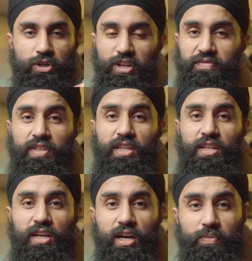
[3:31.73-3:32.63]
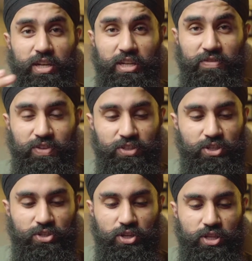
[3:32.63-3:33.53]
nifty ND
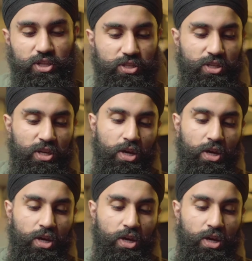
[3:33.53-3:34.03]
filters on this.